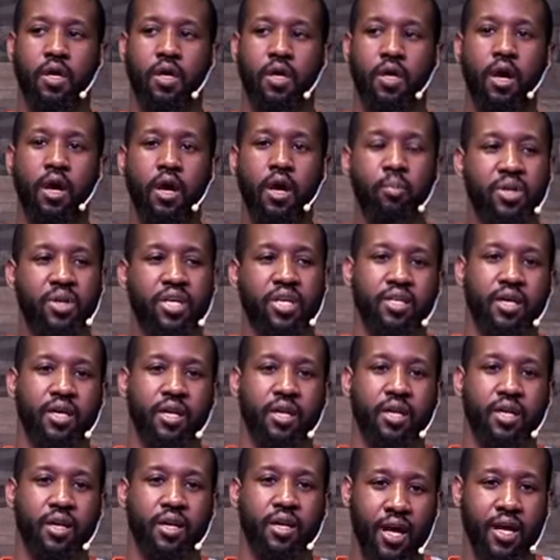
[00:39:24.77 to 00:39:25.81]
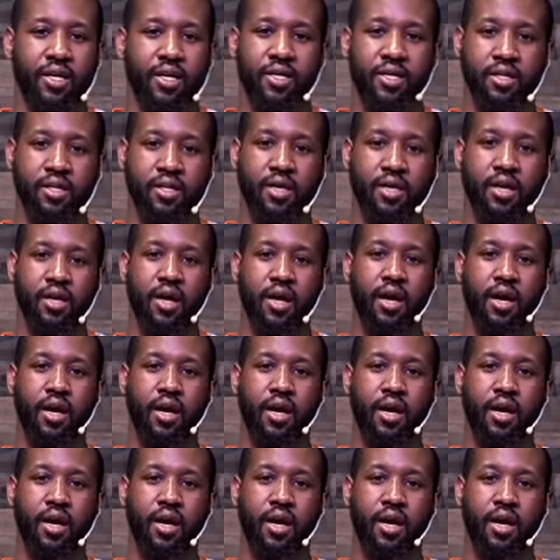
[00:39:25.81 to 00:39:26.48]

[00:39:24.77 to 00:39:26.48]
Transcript: accomplish a lot in